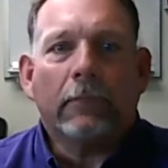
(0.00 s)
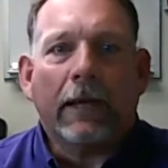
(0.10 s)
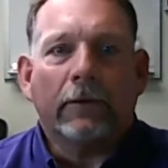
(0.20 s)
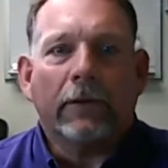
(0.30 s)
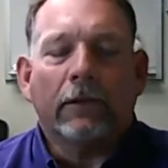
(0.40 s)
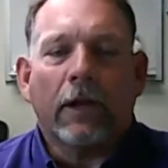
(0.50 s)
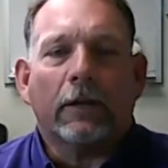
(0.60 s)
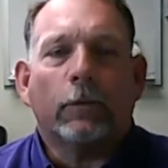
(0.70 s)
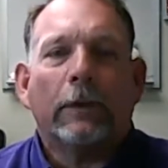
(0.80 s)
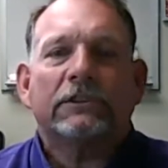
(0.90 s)
I don't get a lot
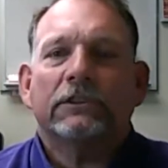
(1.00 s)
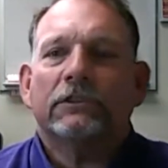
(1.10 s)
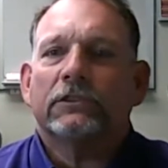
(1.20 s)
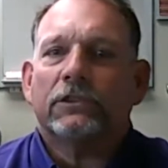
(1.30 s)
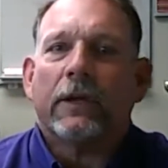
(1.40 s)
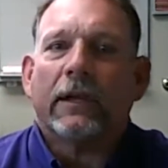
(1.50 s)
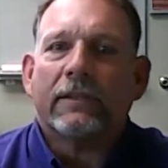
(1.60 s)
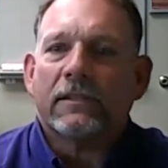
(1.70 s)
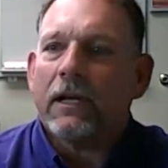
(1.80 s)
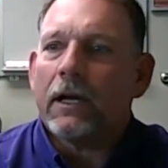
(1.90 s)
of questions throughout
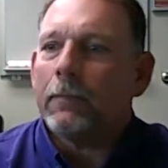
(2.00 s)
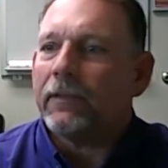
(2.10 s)
this time.